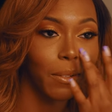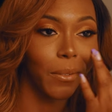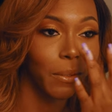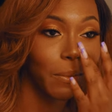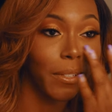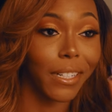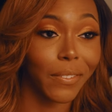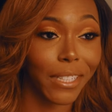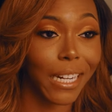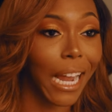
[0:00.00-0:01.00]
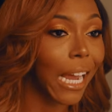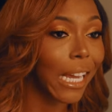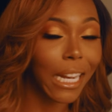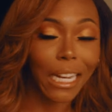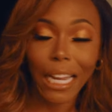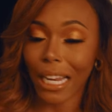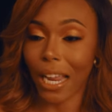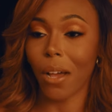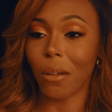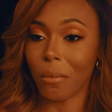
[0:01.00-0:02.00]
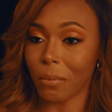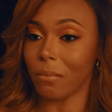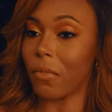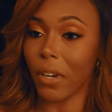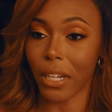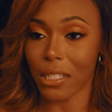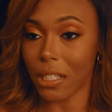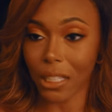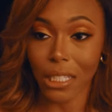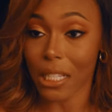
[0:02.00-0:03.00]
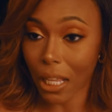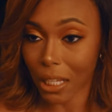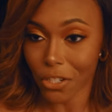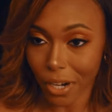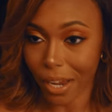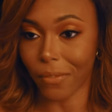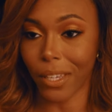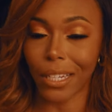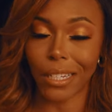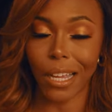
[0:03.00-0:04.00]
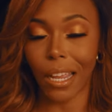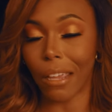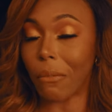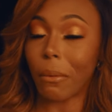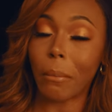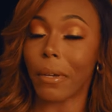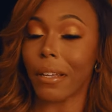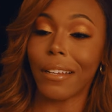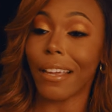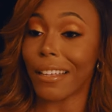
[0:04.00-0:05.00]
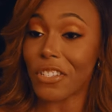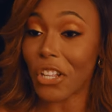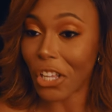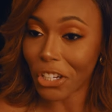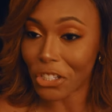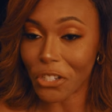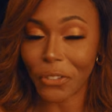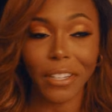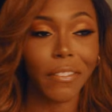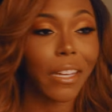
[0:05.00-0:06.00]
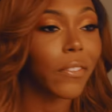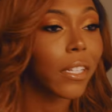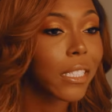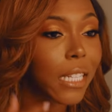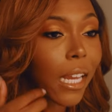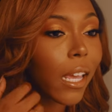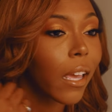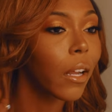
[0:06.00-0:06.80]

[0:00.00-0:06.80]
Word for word: whatever. I gotta head out before I get stuck in this LA traffic. Not everybody has the luxury of having a date at